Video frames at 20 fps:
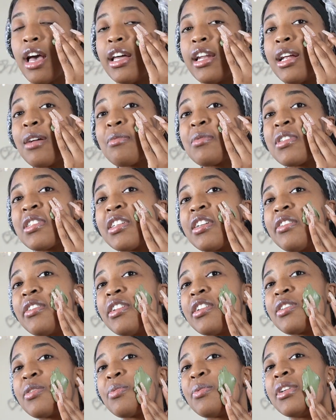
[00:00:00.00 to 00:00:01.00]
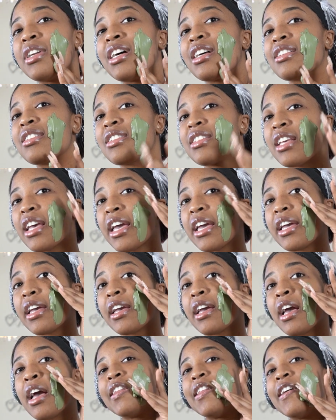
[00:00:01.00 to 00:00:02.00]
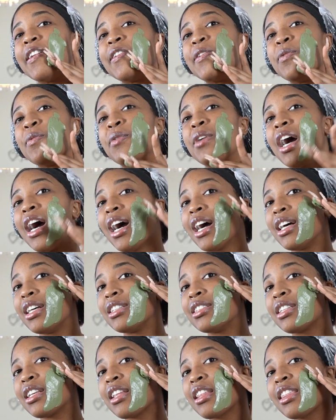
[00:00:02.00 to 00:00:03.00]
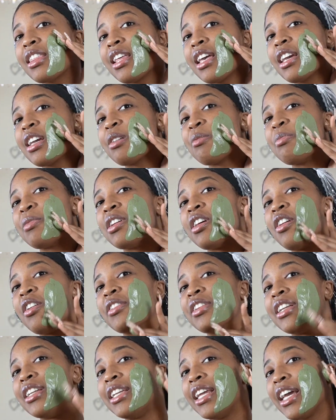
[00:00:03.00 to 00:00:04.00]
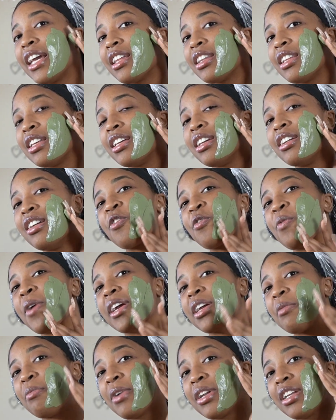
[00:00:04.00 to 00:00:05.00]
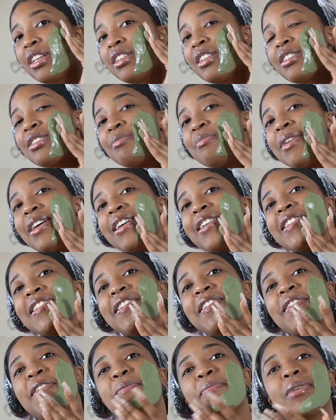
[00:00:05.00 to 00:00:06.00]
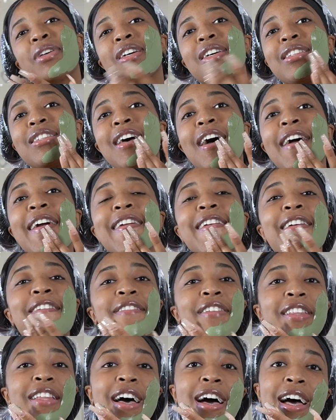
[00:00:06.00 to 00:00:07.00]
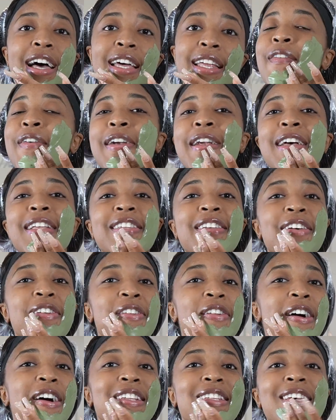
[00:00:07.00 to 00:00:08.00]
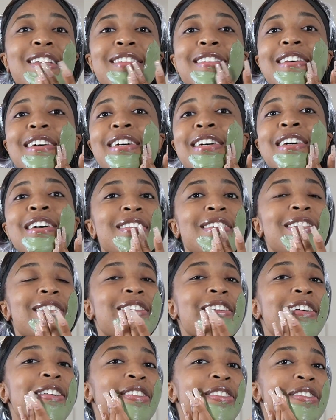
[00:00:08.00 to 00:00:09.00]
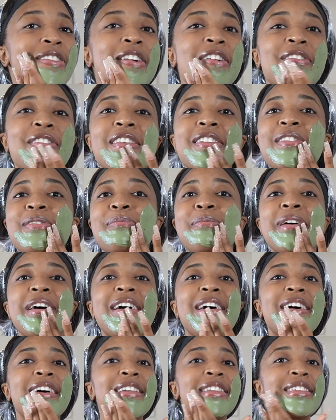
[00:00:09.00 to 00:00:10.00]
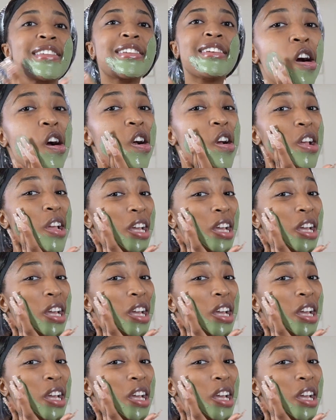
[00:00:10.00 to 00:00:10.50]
And I'm serious when I say that you guys thank me on the daily for recommending this mask to you, because I ain't never lied. When I tell you guys that the results of this mask are